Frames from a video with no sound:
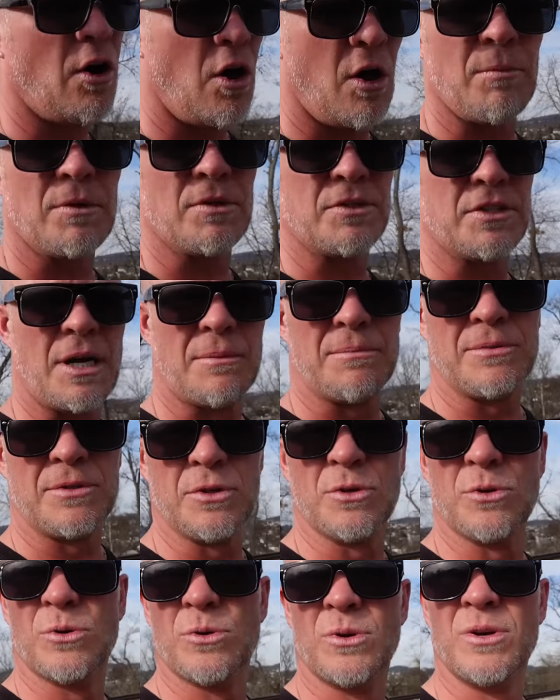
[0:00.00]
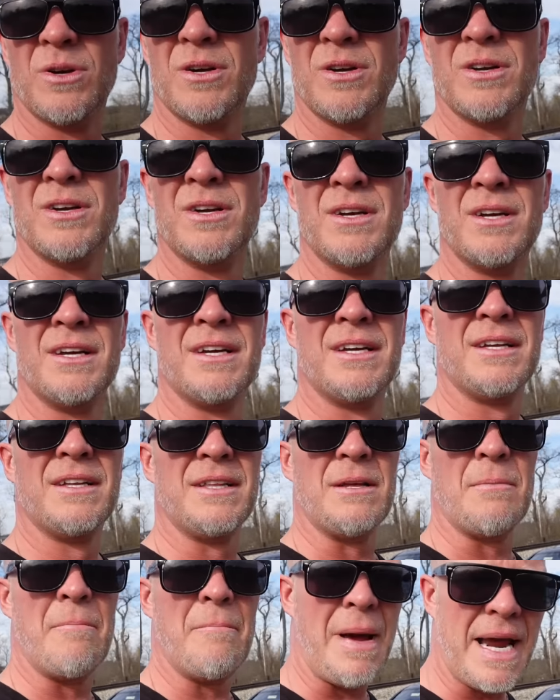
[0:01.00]
almost up to
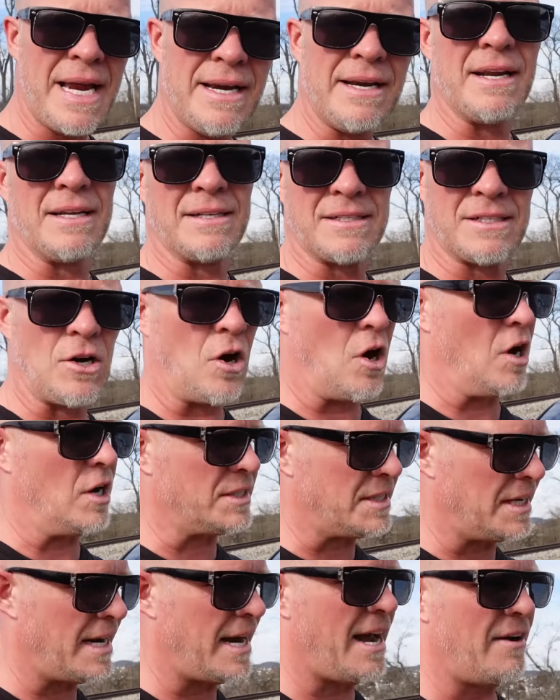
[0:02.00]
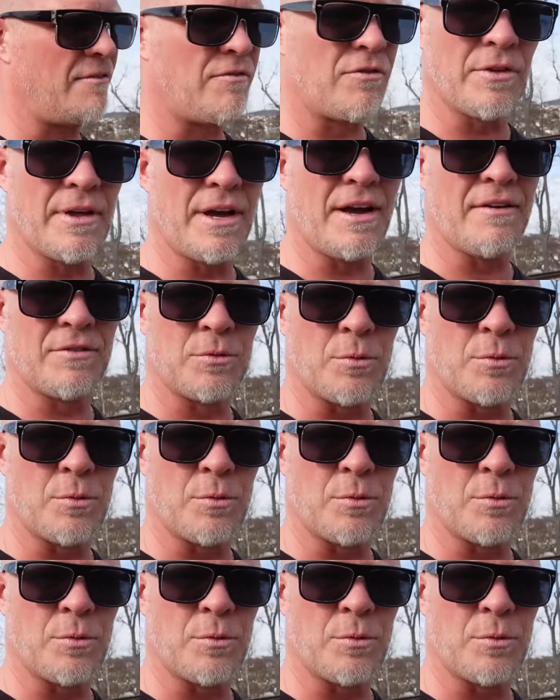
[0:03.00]
the maintenance cost that I had for the F